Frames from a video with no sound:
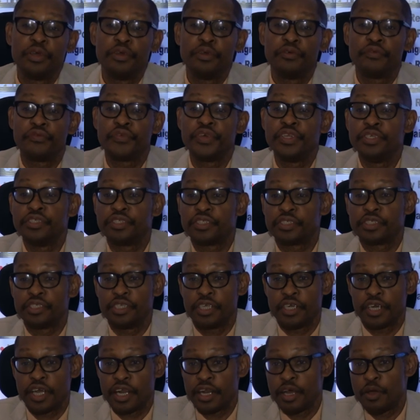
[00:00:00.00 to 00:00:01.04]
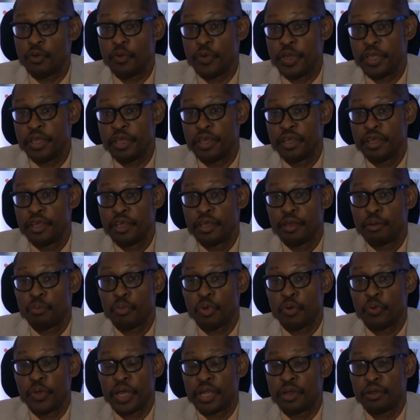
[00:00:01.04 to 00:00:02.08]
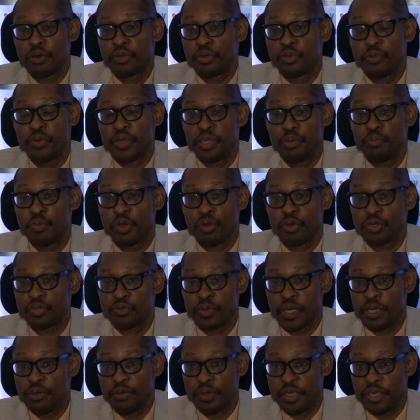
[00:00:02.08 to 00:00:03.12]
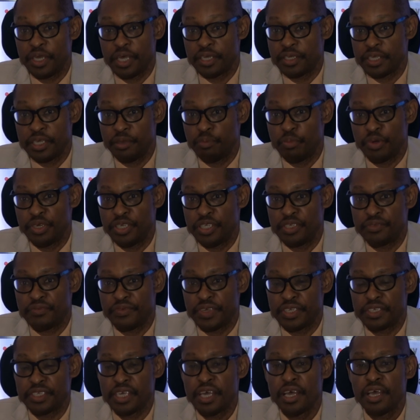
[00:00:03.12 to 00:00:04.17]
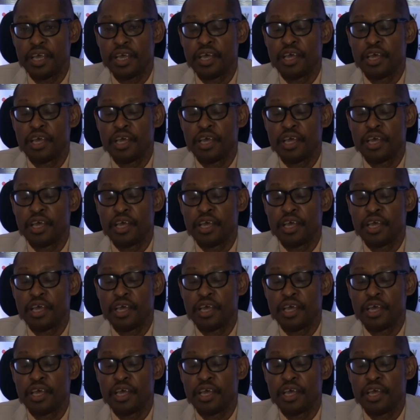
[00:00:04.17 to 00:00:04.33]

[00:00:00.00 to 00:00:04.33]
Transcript: finished, they ran away. But we are not doing it because we are looking at anybody's face.